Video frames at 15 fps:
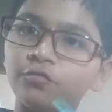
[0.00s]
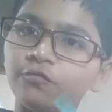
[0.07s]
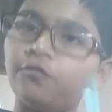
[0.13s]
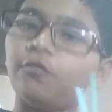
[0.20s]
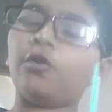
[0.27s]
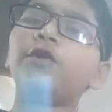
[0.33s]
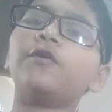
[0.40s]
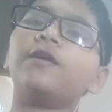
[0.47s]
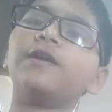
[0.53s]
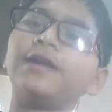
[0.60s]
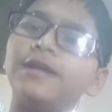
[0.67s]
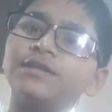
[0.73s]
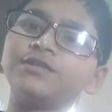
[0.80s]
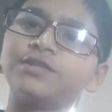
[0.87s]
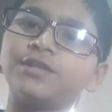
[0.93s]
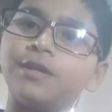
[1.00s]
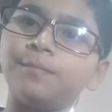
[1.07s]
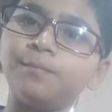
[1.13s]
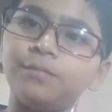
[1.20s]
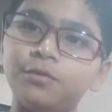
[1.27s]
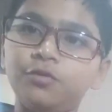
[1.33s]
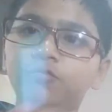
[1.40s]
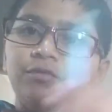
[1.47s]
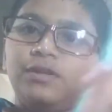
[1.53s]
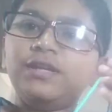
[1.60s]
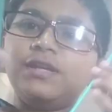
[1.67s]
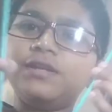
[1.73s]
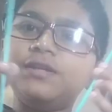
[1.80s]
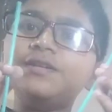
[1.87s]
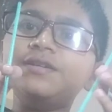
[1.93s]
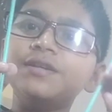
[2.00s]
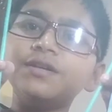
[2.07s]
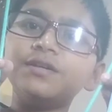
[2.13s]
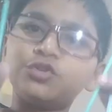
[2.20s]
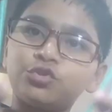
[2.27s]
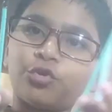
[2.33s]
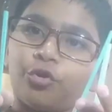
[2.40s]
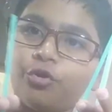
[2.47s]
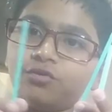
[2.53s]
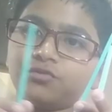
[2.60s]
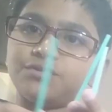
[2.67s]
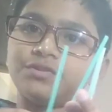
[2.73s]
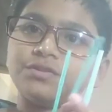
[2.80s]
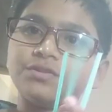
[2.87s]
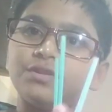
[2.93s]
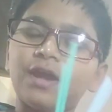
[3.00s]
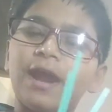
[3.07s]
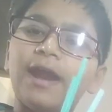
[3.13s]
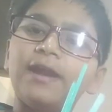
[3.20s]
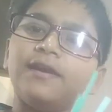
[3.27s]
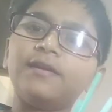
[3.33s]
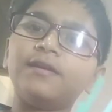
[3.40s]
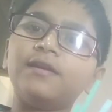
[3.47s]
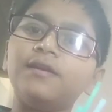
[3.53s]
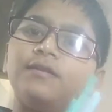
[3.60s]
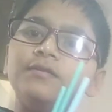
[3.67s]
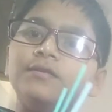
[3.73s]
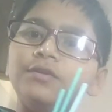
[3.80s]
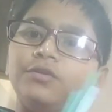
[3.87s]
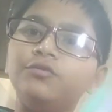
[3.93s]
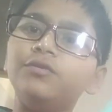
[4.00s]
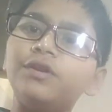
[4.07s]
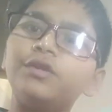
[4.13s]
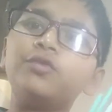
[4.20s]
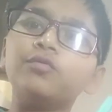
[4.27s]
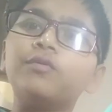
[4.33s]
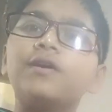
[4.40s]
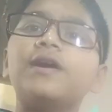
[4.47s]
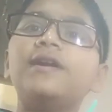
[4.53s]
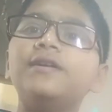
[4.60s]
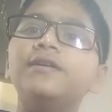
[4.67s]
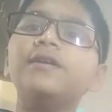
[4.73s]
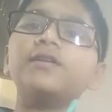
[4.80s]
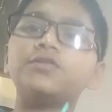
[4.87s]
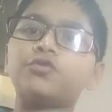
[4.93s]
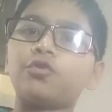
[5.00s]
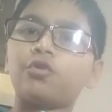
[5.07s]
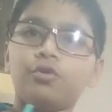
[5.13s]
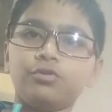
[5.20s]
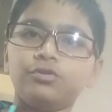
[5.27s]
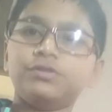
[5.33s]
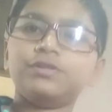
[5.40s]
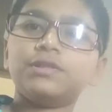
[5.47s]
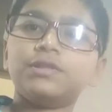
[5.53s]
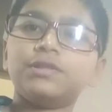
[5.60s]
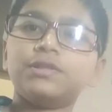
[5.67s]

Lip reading: for your next step, you need straws and you need to cut the straws.